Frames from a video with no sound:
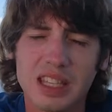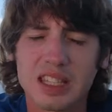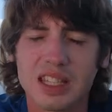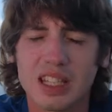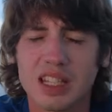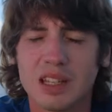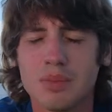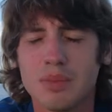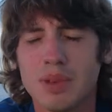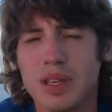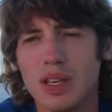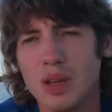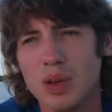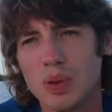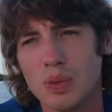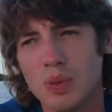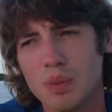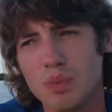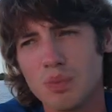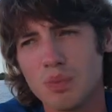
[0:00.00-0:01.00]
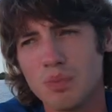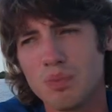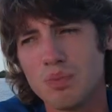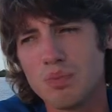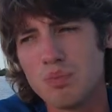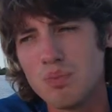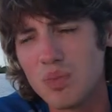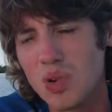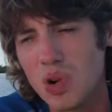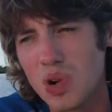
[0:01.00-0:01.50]
It's going to be
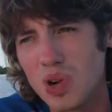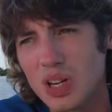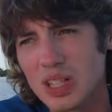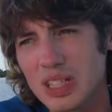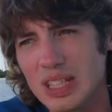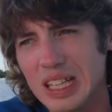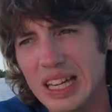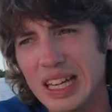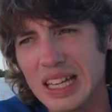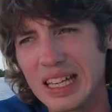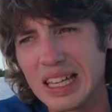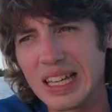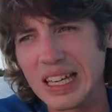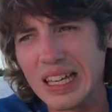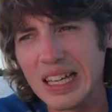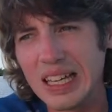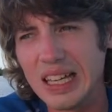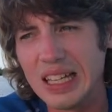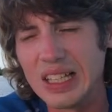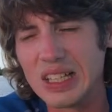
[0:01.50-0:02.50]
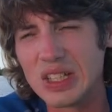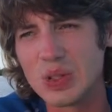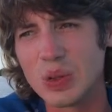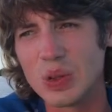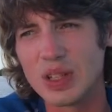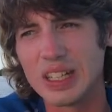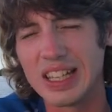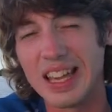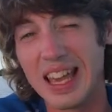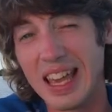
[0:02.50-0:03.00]
more like
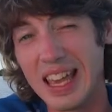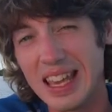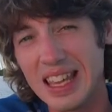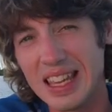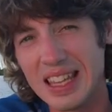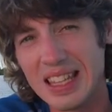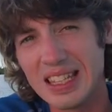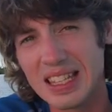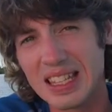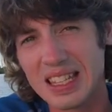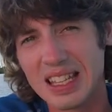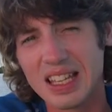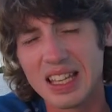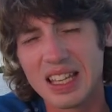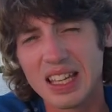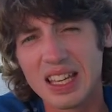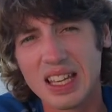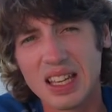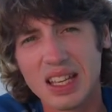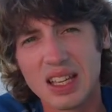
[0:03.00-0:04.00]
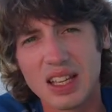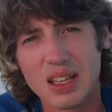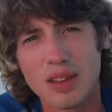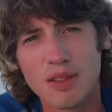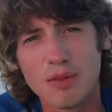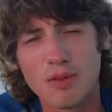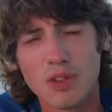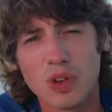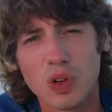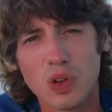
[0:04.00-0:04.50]
28
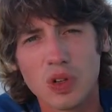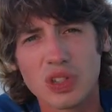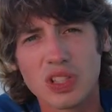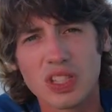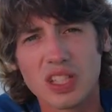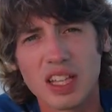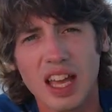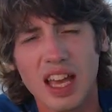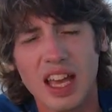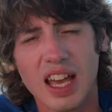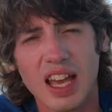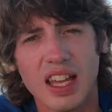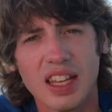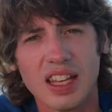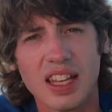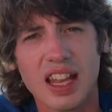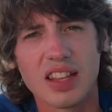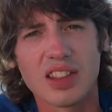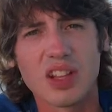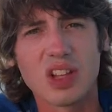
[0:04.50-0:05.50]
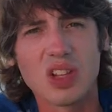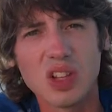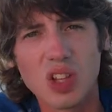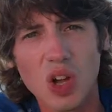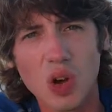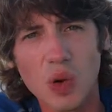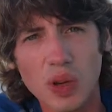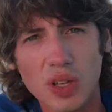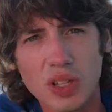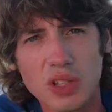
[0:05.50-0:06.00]
volts, and at the
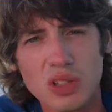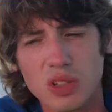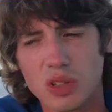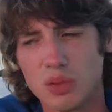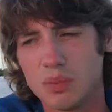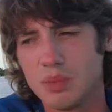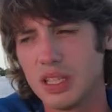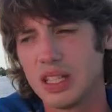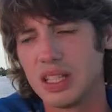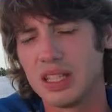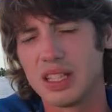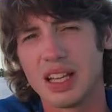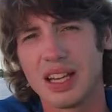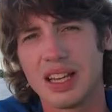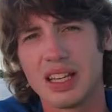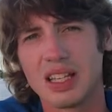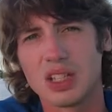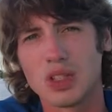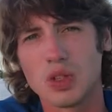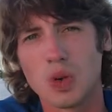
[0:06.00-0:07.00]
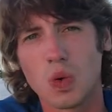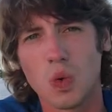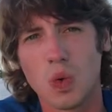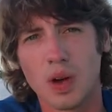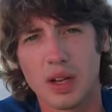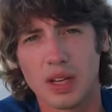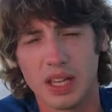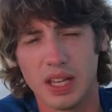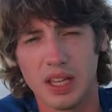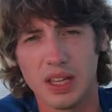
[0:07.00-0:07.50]
lowest it'll be like
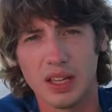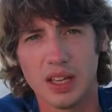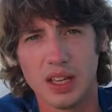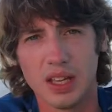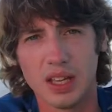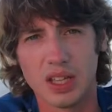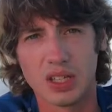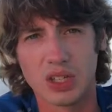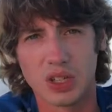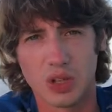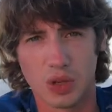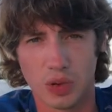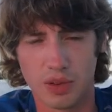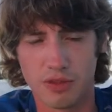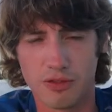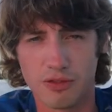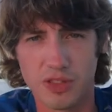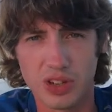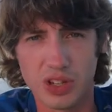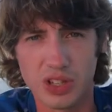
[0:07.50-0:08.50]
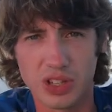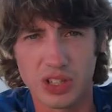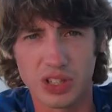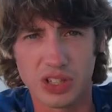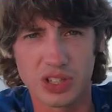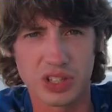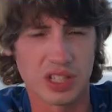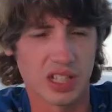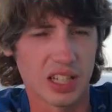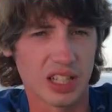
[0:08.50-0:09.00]
20. So
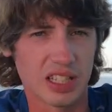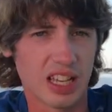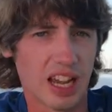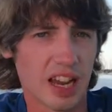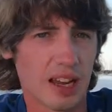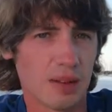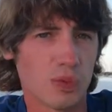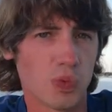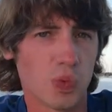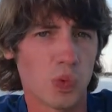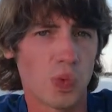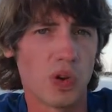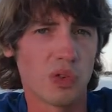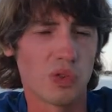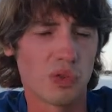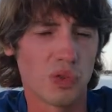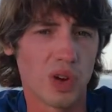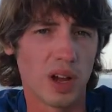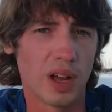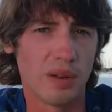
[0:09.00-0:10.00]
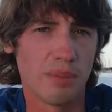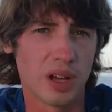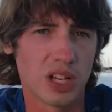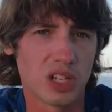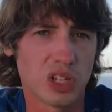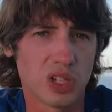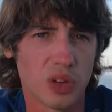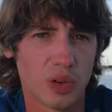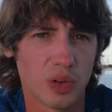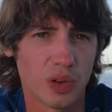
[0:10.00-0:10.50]
inverters a lot of times won't run
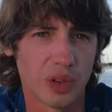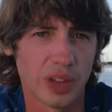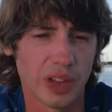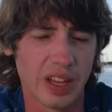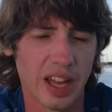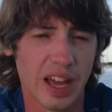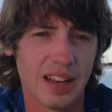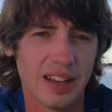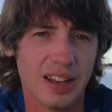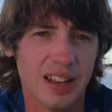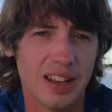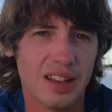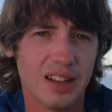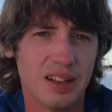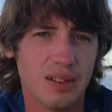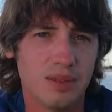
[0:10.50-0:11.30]
much lower than that.